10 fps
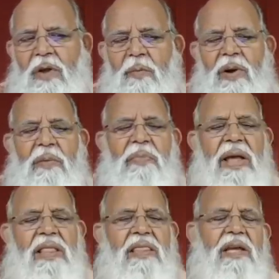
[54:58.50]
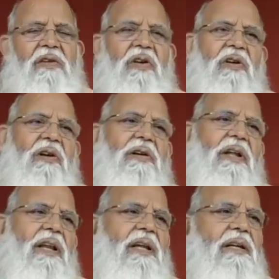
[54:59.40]
But main thing you are not
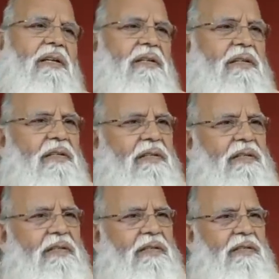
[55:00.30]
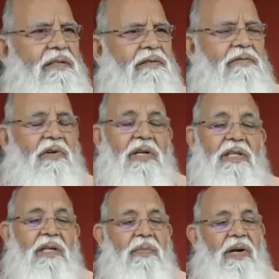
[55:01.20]
telling. What is
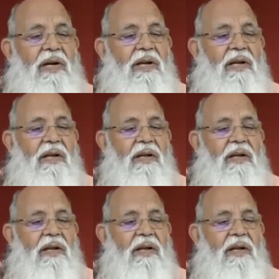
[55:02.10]
that main thing?